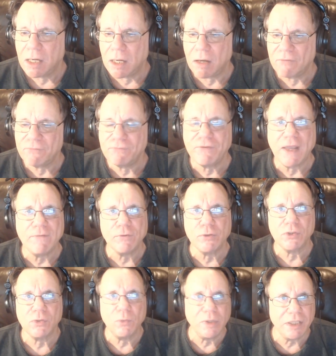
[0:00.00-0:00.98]
favorite to
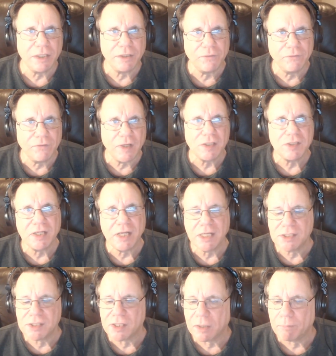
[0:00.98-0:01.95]
win the division as the
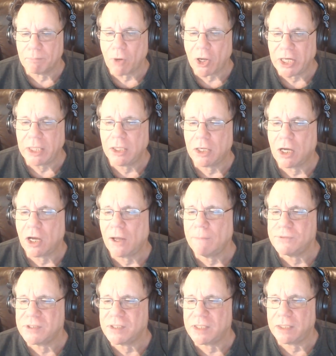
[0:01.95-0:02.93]
mighty Cubs
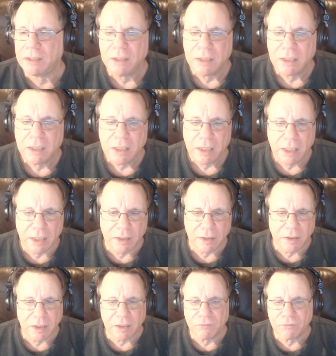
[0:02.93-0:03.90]
and the
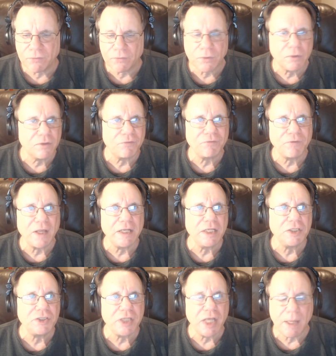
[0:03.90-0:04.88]
defending
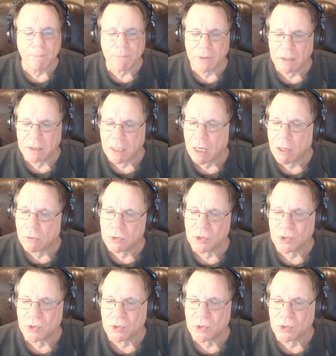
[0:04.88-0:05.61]
champion Cardinals.